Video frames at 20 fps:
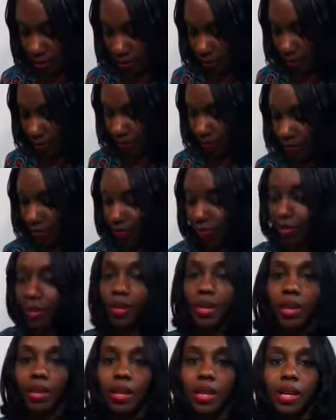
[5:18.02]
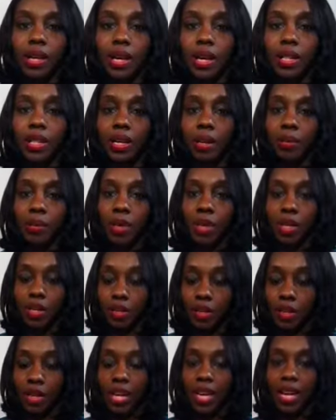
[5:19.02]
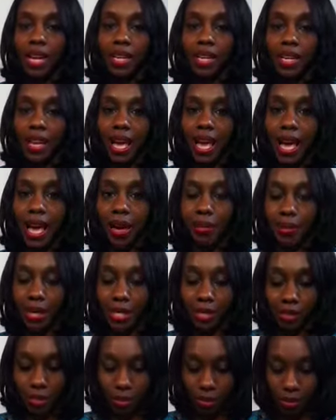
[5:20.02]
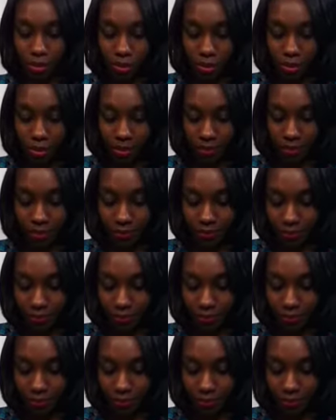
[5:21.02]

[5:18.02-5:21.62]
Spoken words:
And then I'm going to go ahead and add my noodles.